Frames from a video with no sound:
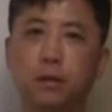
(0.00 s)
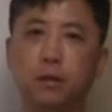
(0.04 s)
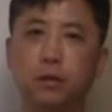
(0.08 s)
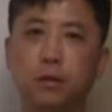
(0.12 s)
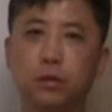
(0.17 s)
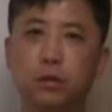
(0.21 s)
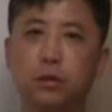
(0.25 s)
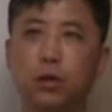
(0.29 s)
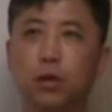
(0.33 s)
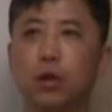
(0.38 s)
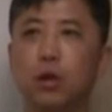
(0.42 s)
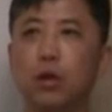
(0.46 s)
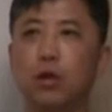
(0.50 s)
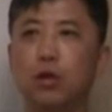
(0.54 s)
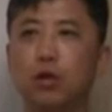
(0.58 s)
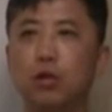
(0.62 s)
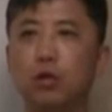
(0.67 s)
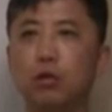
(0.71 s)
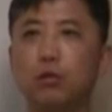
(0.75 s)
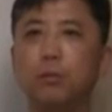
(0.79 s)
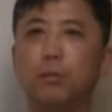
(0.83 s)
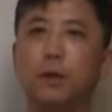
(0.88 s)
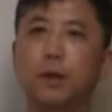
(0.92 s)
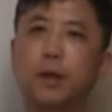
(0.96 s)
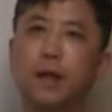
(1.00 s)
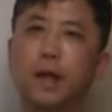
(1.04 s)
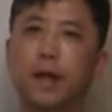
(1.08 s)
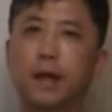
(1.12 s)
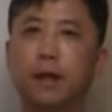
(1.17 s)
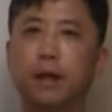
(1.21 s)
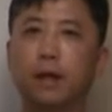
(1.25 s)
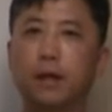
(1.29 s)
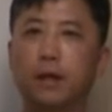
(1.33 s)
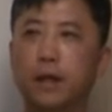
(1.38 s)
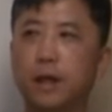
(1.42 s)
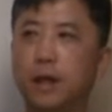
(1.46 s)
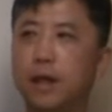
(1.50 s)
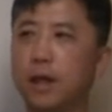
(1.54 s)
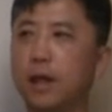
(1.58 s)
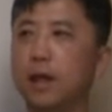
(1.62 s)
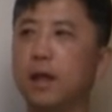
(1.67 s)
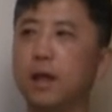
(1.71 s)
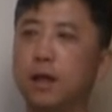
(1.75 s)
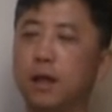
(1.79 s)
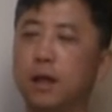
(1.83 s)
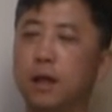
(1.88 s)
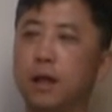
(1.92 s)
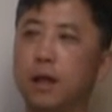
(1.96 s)
So human, like a
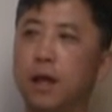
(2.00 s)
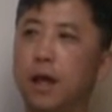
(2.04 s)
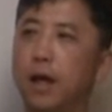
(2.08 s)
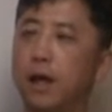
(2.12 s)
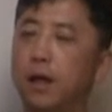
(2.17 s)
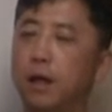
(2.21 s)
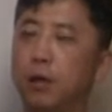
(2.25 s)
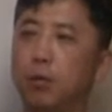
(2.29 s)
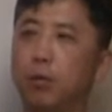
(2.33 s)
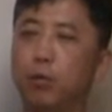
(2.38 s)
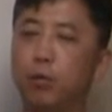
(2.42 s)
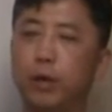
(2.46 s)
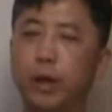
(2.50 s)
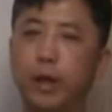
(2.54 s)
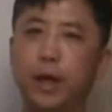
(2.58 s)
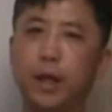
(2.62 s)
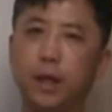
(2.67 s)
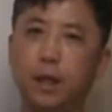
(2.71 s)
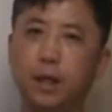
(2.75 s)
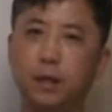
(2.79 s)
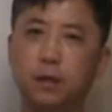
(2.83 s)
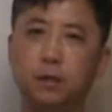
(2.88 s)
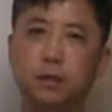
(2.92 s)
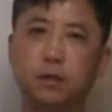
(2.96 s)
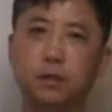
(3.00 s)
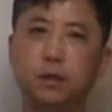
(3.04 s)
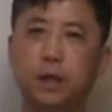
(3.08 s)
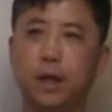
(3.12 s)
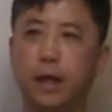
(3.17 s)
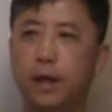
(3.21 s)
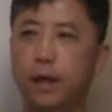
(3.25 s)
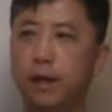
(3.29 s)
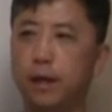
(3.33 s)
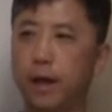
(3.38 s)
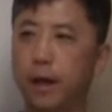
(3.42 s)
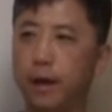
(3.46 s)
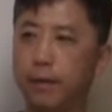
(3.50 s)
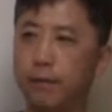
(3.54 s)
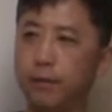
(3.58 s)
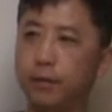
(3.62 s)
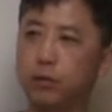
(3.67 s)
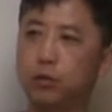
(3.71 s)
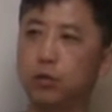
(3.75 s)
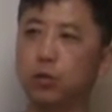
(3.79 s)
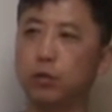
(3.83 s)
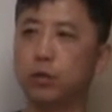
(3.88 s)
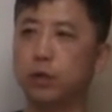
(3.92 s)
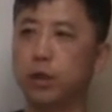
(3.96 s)
king and queens, and having
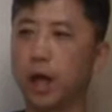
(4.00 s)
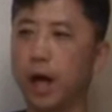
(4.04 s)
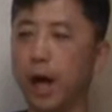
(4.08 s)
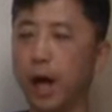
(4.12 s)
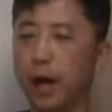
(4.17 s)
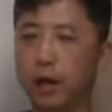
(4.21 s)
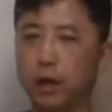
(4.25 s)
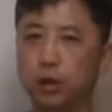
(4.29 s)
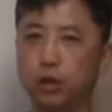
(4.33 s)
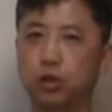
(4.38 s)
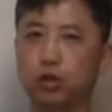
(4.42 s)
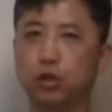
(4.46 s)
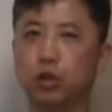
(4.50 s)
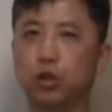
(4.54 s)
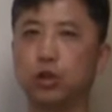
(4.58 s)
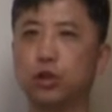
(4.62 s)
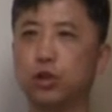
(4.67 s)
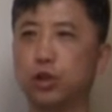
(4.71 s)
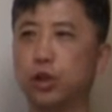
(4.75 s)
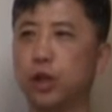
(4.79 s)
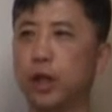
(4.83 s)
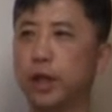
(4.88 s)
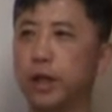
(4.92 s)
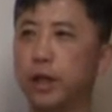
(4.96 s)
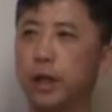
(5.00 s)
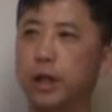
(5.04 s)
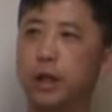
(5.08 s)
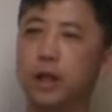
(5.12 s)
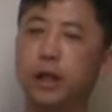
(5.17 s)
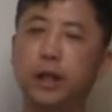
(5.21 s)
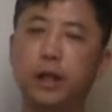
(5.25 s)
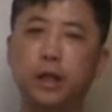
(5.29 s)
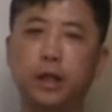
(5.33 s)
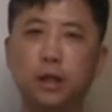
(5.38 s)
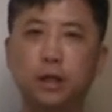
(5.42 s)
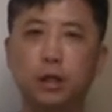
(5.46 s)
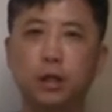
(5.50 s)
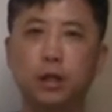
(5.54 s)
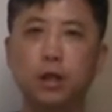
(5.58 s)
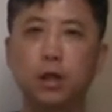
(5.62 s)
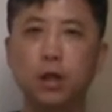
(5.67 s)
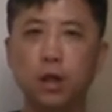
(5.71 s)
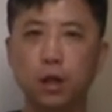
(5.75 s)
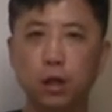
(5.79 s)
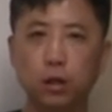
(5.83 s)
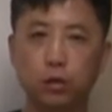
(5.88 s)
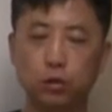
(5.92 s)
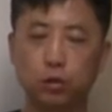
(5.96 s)
society structure and then leading the
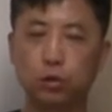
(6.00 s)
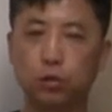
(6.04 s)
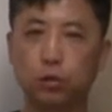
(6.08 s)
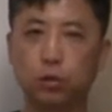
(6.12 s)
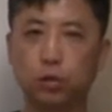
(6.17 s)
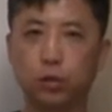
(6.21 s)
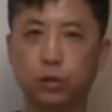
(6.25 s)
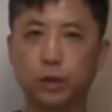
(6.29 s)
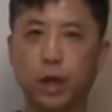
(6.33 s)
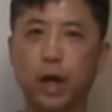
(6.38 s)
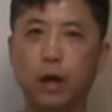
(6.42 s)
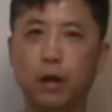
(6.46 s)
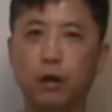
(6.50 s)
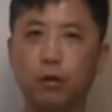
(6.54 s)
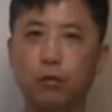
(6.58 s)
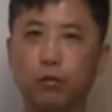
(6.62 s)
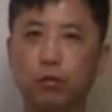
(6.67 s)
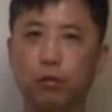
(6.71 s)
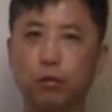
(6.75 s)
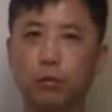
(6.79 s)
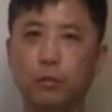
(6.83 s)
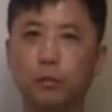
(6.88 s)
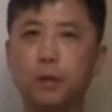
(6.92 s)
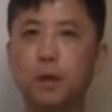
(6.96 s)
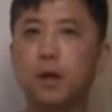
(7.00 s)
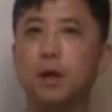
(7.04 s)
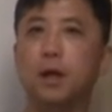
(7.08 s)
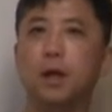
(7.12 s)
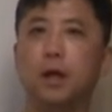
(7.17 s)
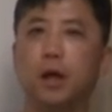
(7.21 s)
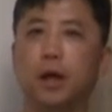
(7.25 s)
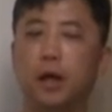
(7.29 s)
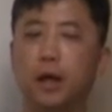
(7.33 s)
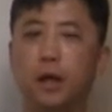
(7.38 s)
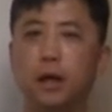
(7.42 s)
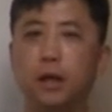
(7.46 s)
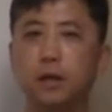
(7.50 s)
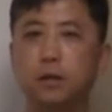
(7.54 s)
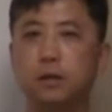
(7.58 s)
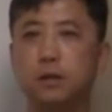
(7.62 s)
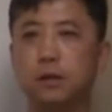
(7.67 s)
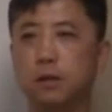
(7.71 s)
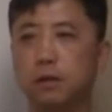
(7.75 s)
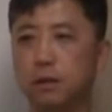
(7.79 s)
society group, is